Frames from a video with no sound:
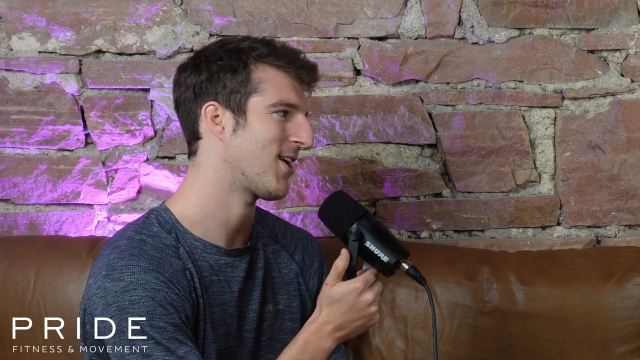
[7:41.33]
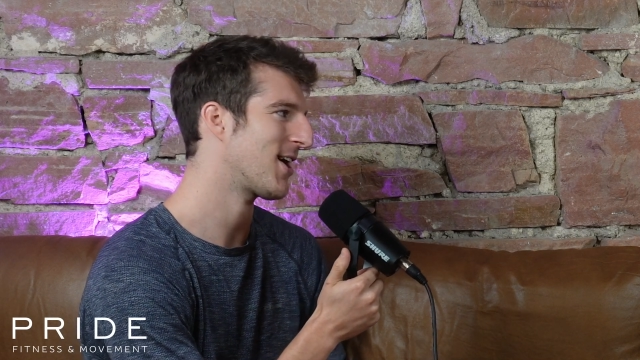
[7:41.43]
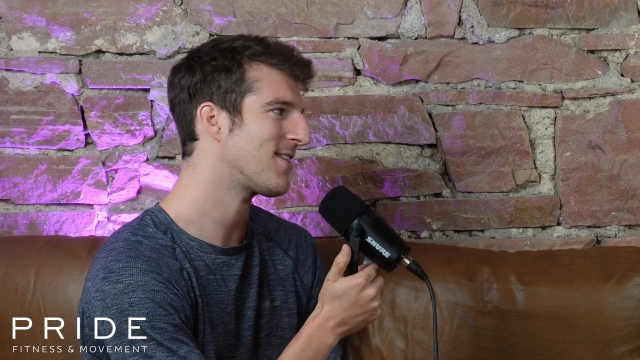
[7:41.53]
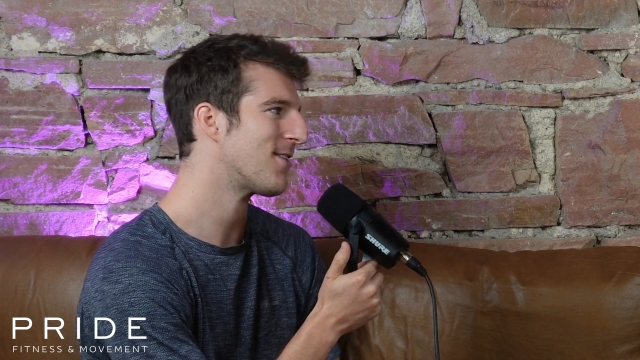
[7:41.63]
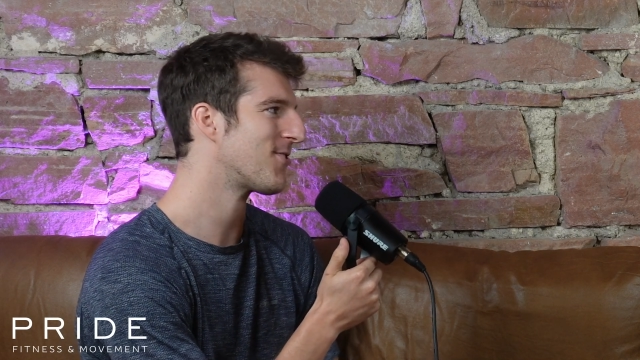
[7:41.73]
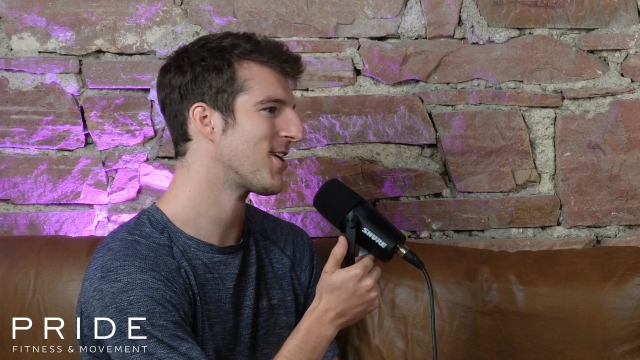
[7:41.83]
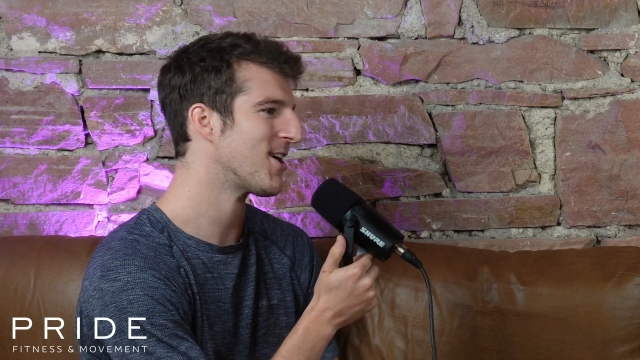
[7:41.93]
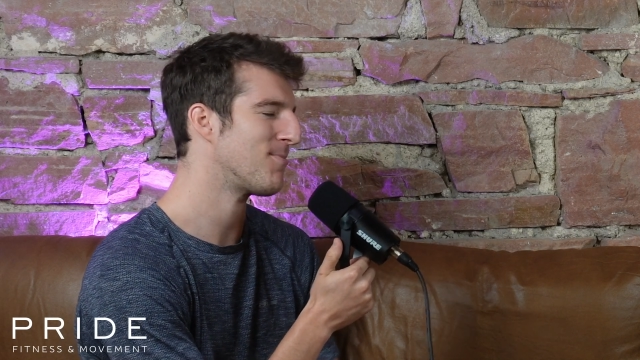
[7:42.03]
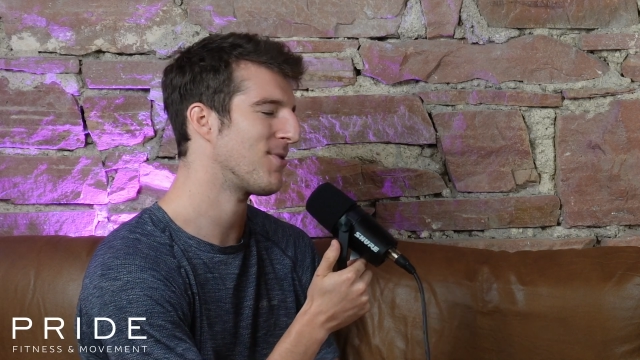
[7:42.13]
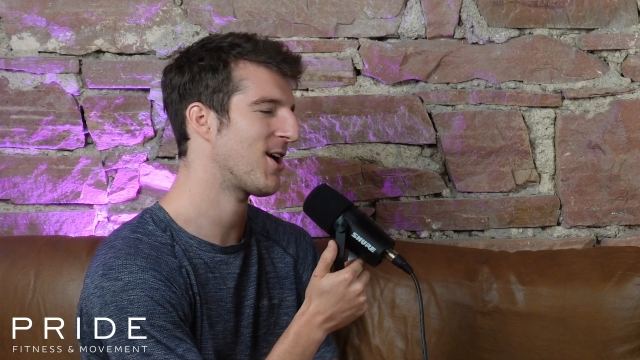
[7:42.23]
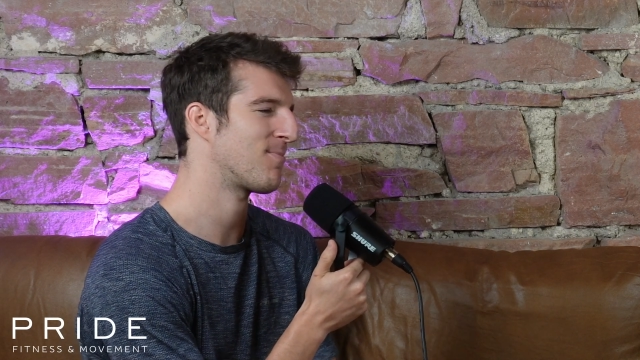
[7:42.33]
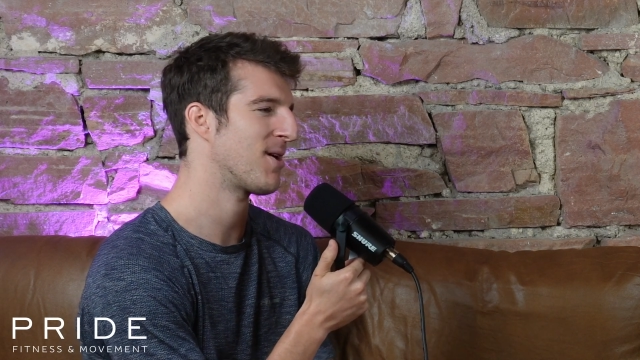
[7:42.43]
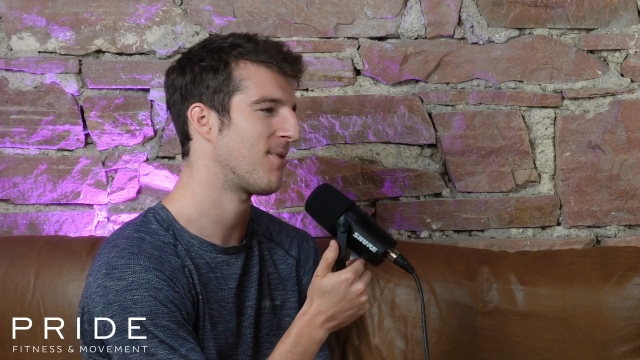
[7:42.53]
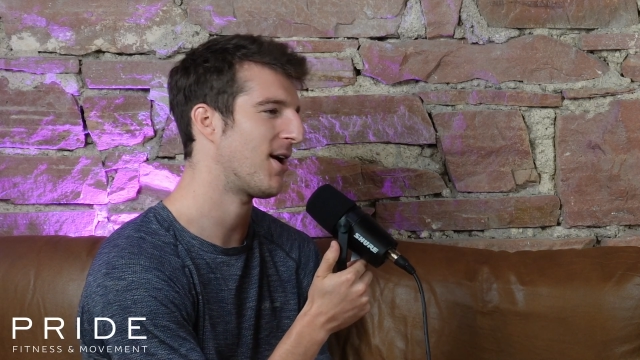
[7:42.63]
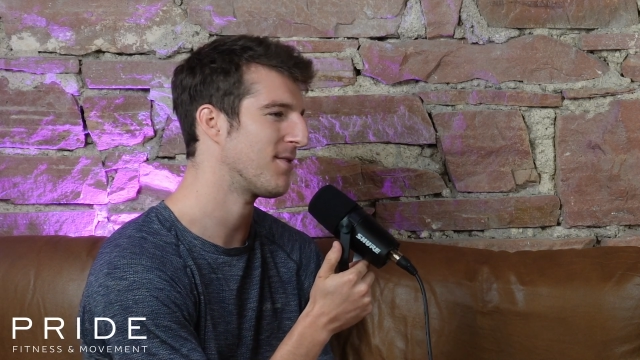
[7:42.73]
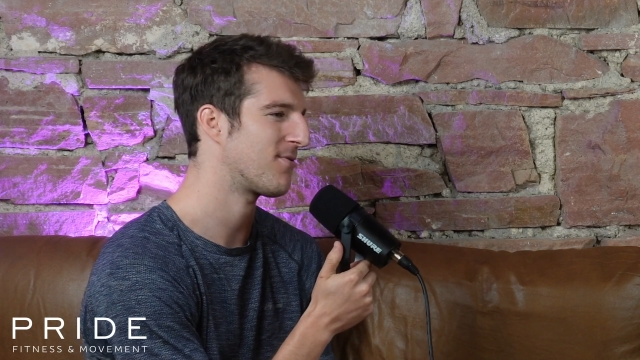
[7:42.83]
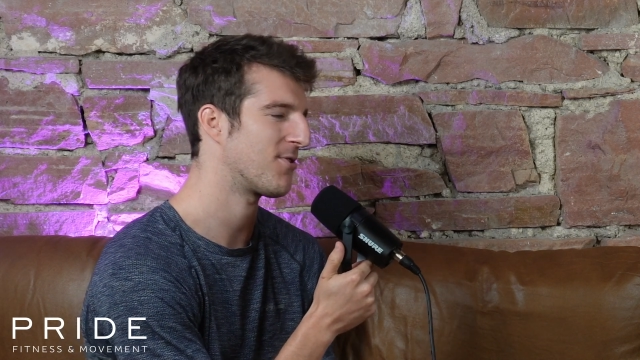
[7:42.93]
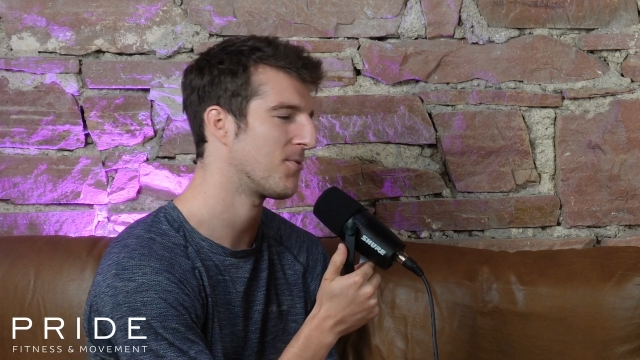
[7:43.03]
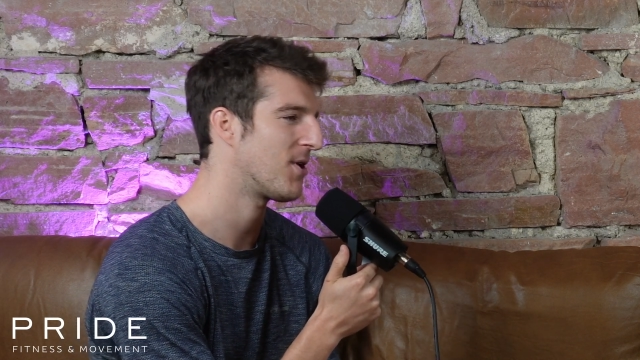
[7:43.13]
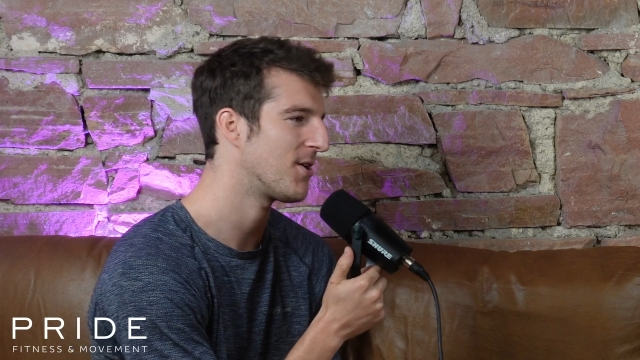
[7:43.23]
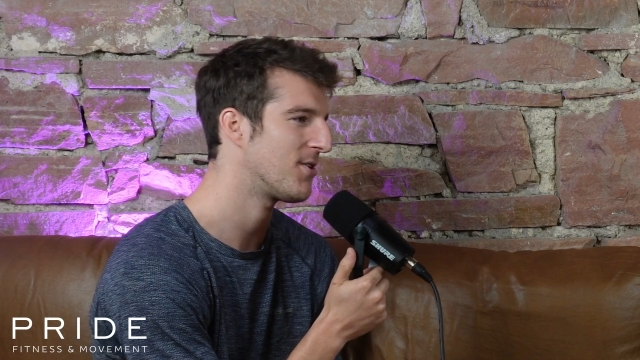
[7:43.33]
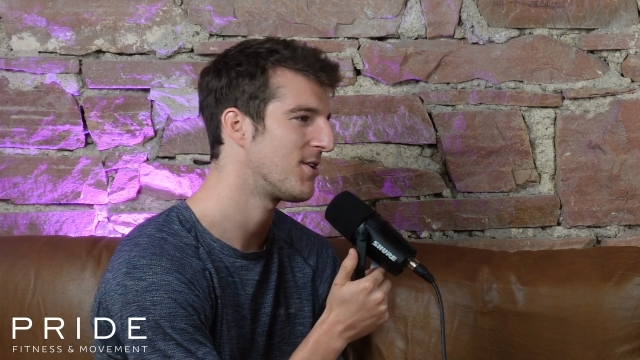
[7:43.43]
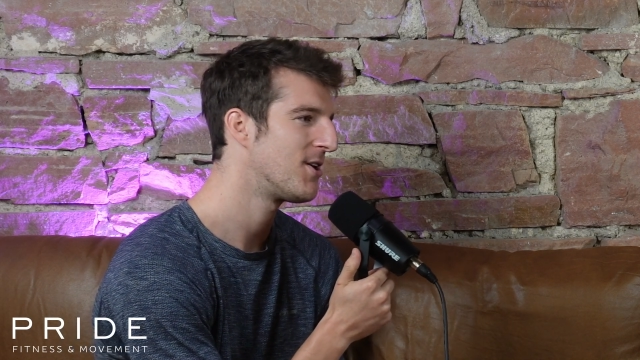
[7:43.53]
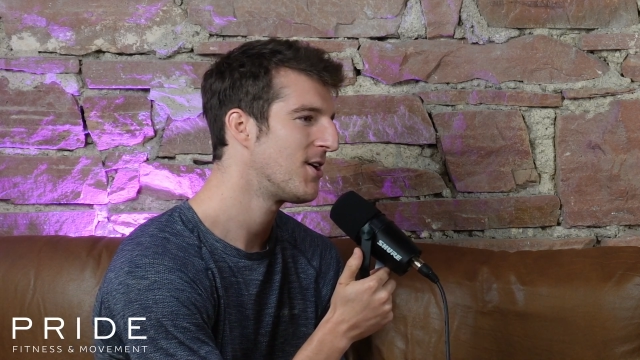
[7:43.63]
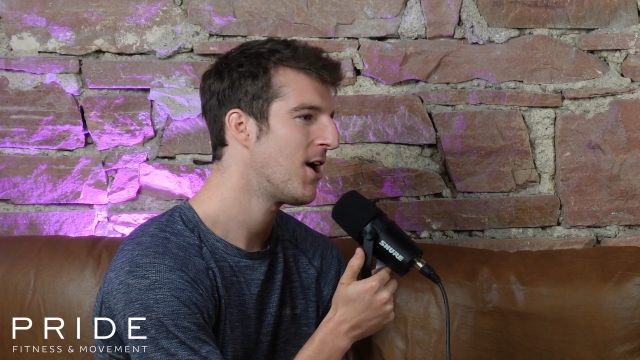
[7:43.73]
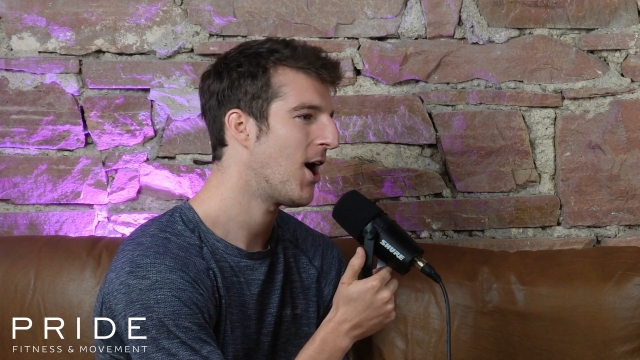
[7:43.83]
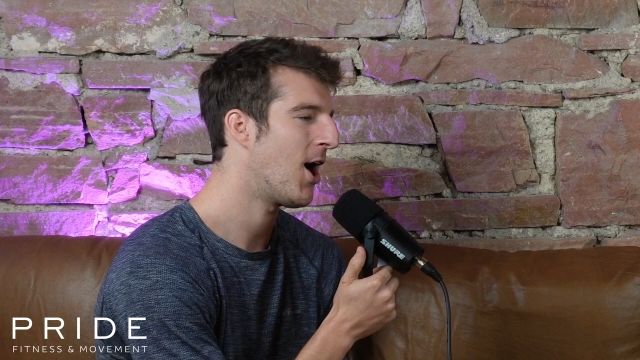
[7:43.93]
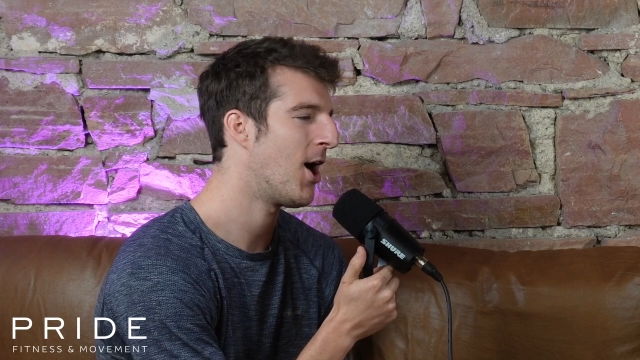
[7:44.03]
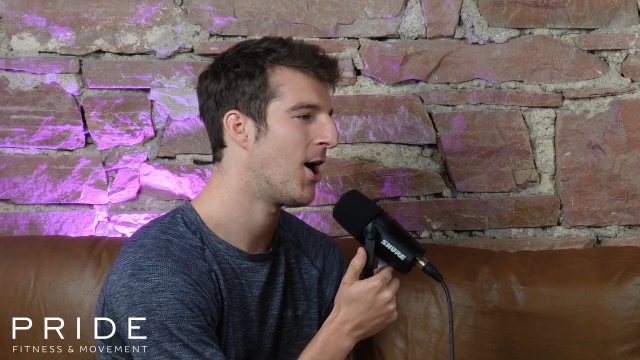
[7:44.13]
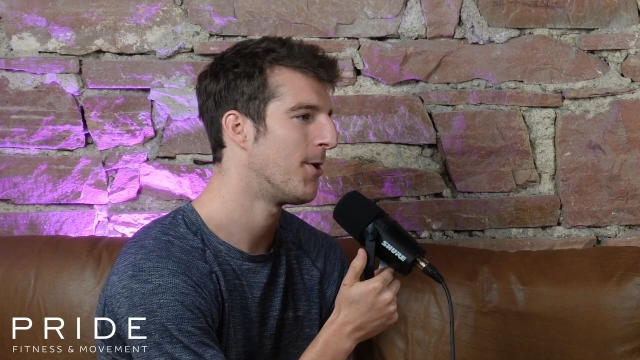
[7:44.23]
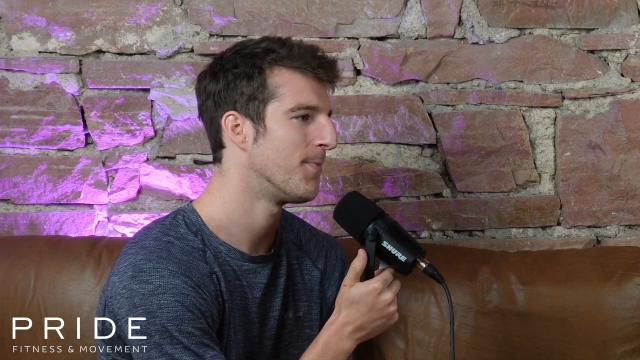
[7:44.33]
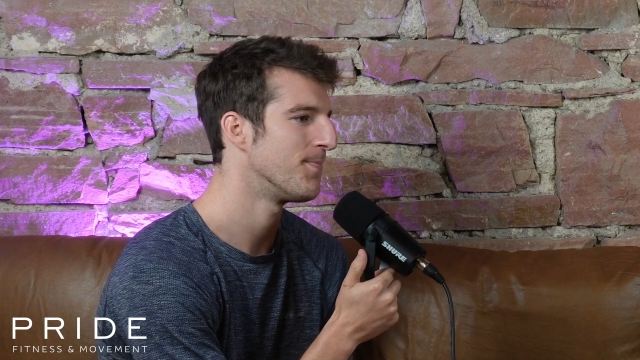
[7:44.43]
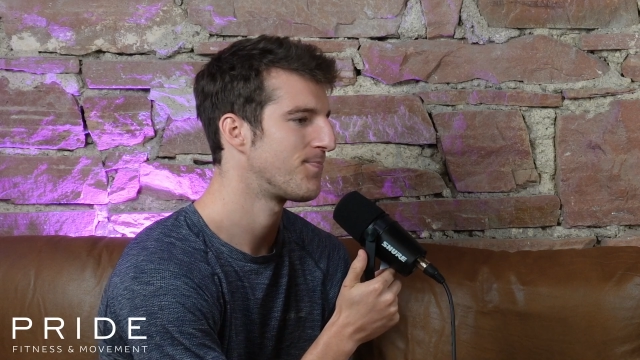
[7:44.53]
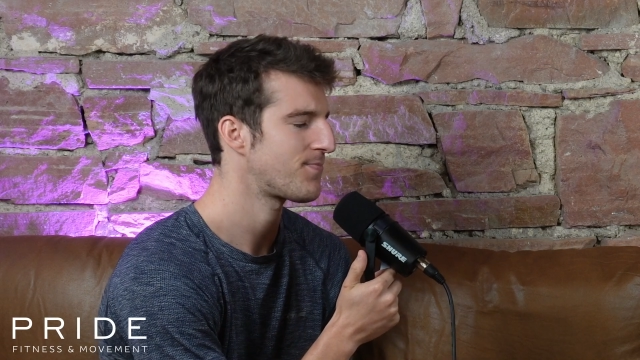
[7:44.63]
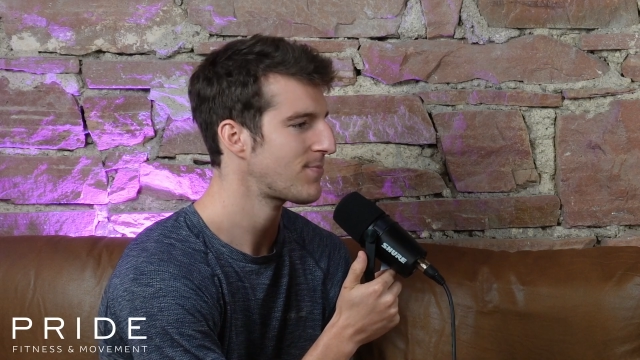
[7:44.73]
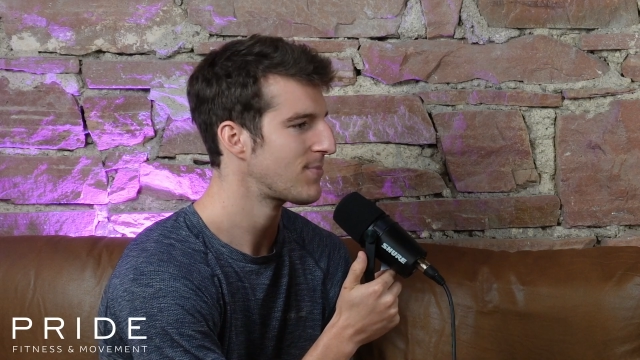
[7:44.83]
Like I definitely hid behind my body for a while. Um,